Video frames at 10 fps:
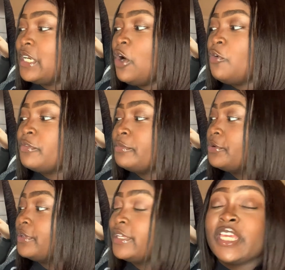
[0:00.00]
health and
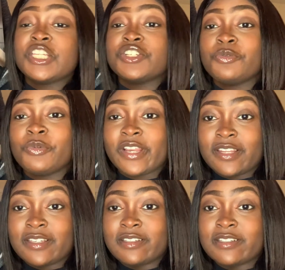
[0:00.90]
beauty get you one of
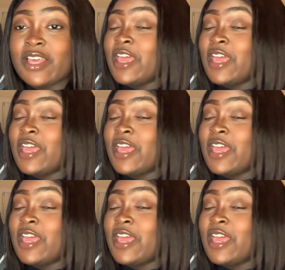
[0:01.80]
these